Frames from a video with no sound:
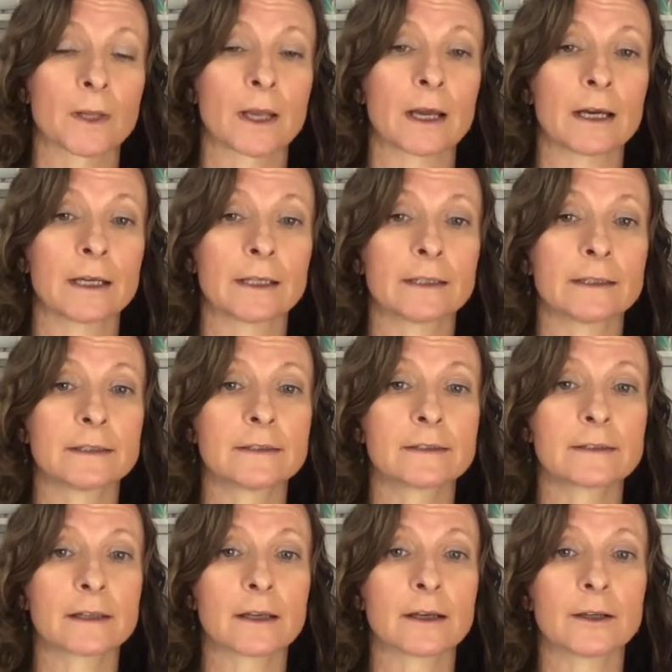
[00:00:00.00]

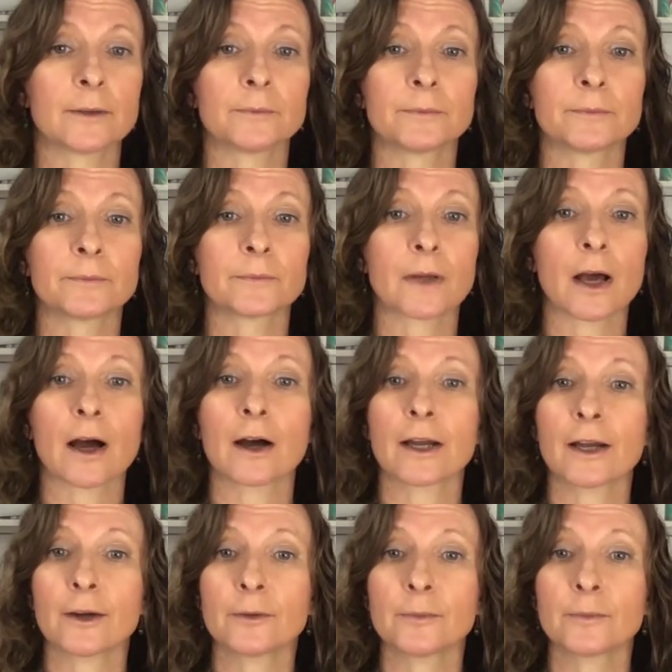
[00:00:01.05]
And I hope